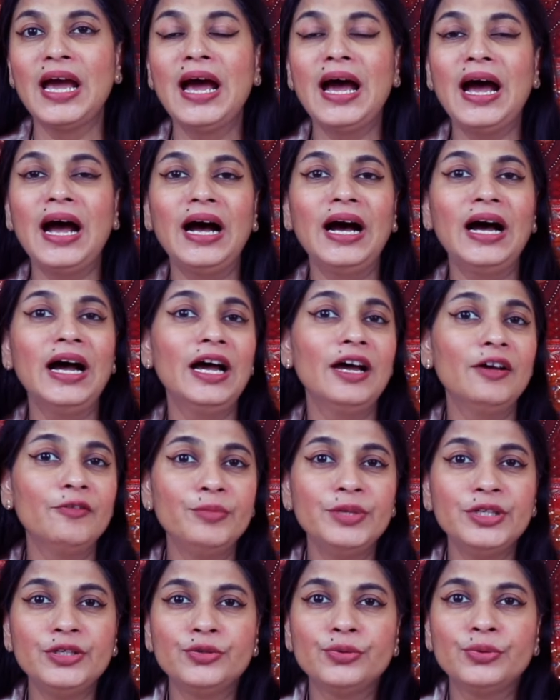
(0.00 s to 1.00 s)
I've
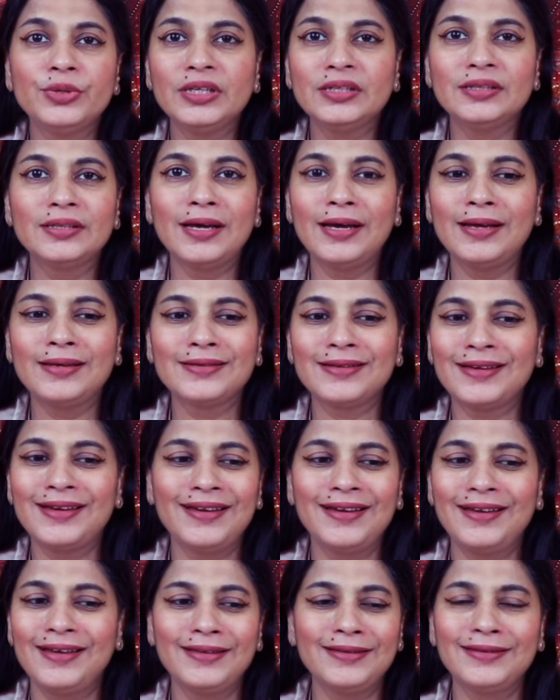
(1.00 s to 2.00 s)
been doing that
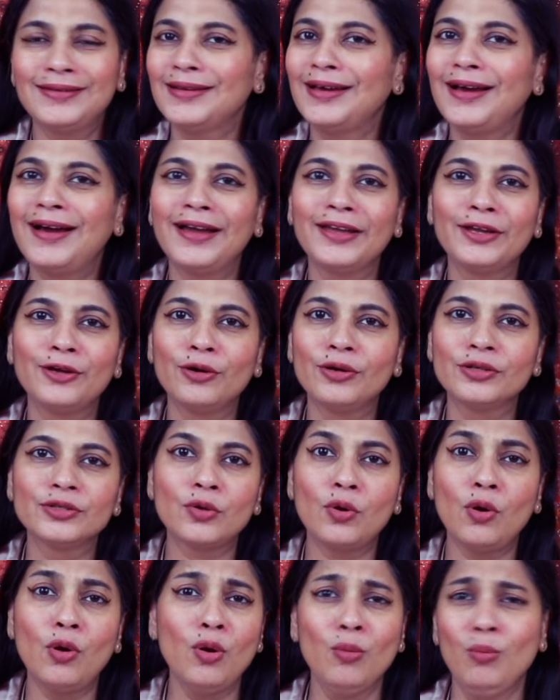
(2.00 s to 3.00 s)
and I got
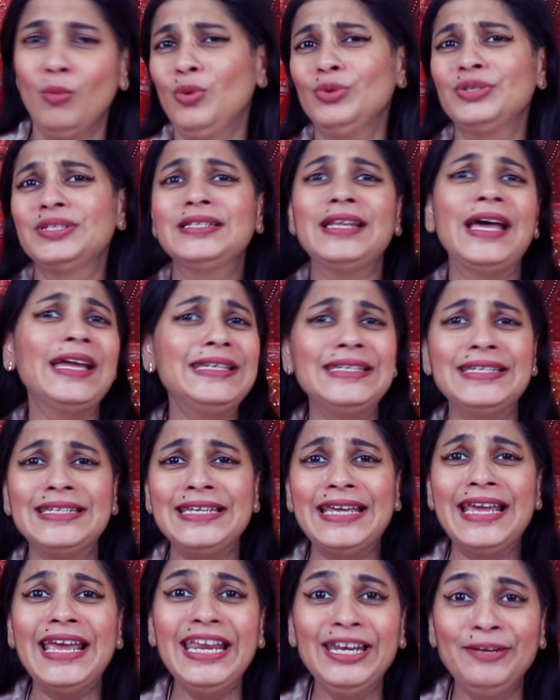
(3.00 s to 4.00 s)
almost
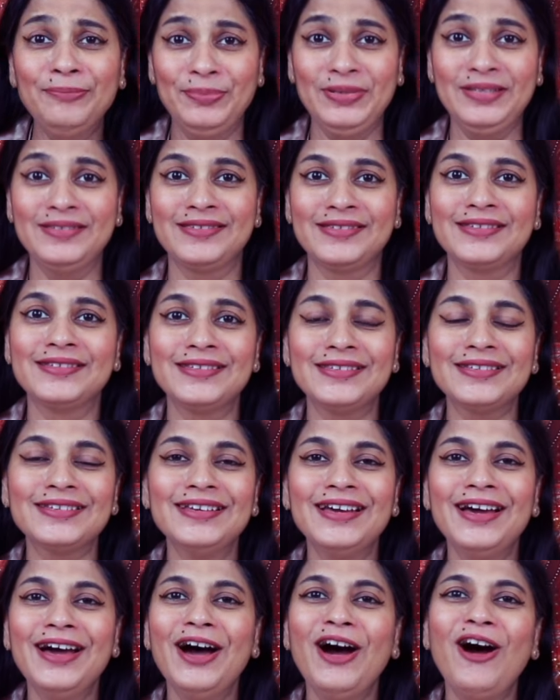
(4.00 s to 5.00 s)
98%
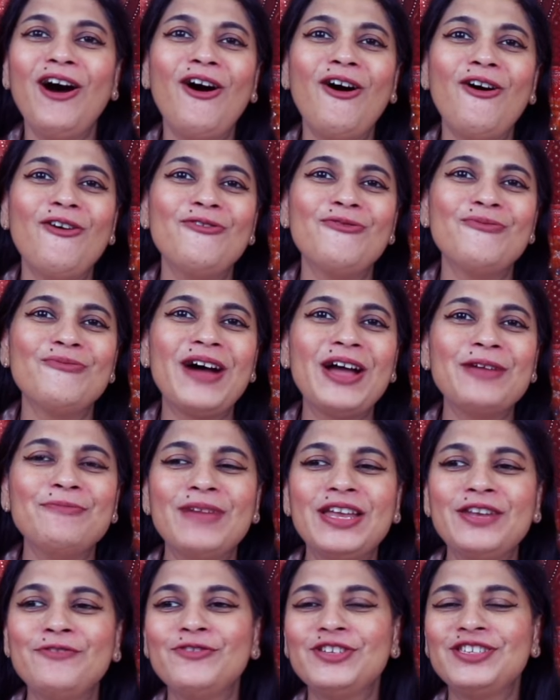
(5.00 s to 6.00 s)
of my
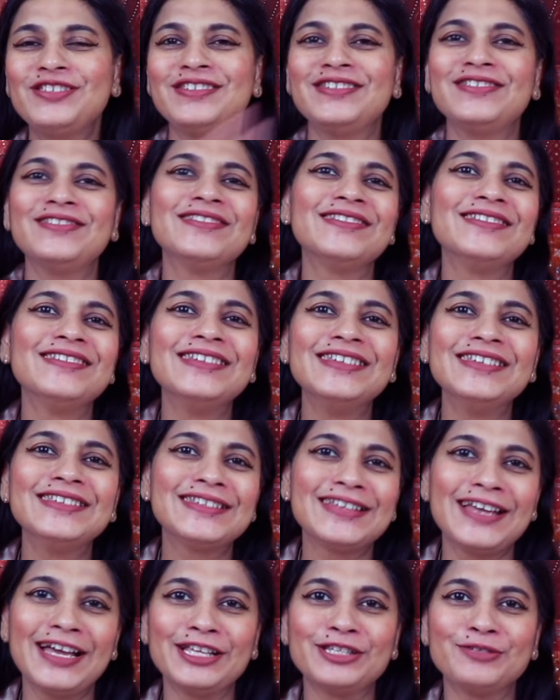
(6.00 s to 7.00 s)
manifestation list
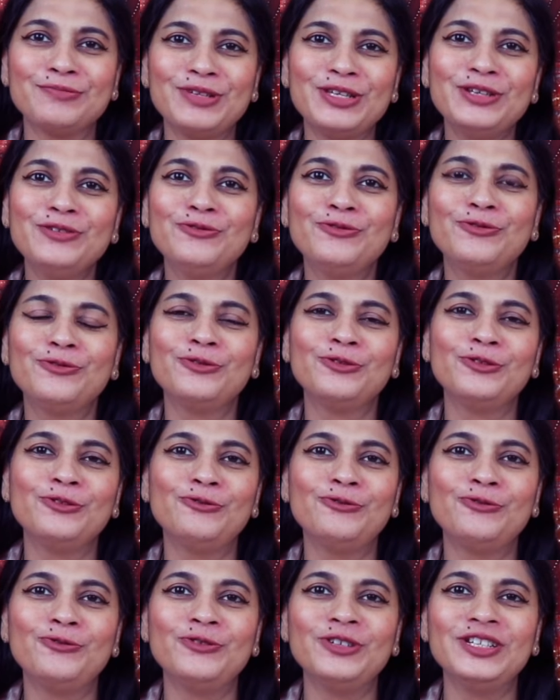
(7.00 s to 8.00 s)
has been
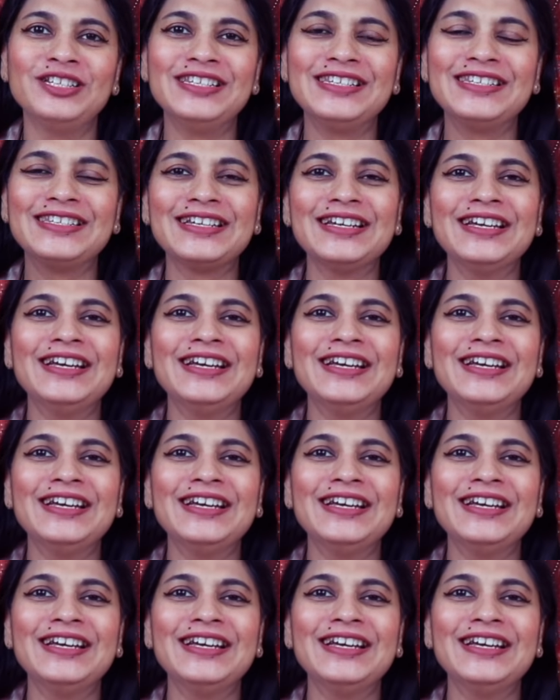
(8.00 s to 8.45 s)
fulfilled.